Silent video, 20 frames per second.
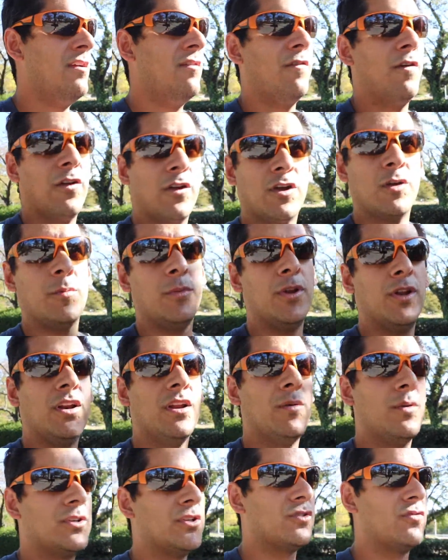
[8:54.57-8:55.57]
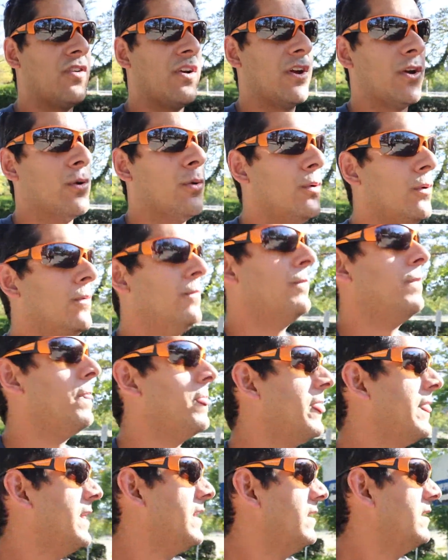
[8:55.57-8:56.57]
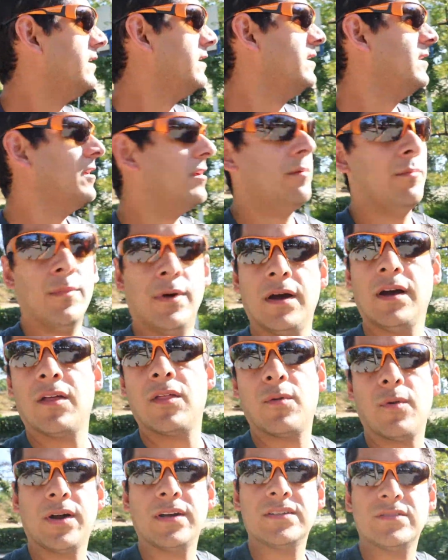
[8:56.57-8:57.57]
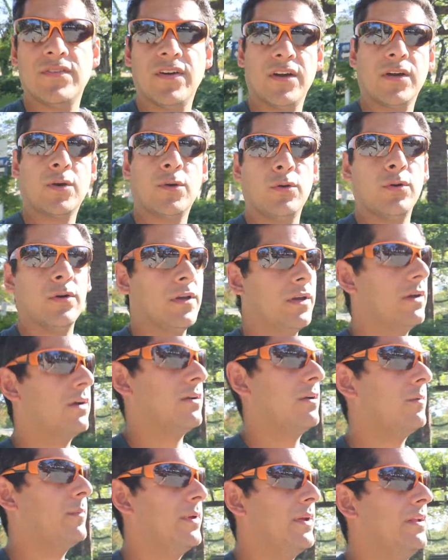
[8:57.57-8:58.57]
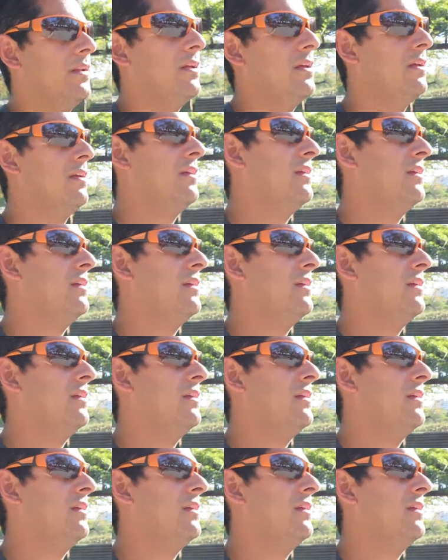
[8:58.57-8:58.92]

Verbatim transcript: for the community, which is very cool. But otherwise, very cool here. I mean,